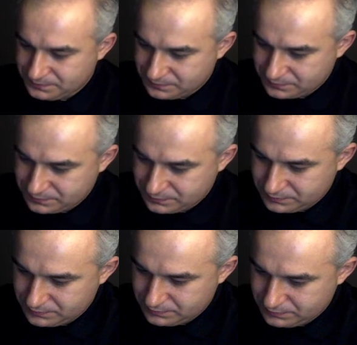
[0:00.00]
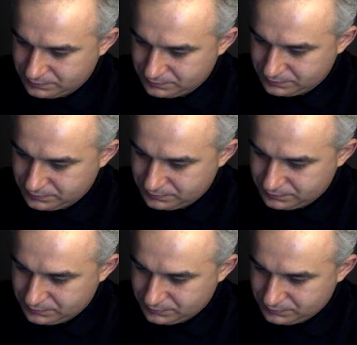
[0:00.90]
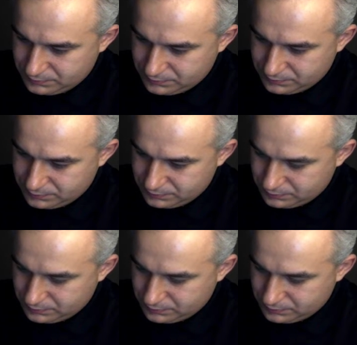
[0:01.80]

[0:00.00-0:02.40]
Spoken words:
(silence)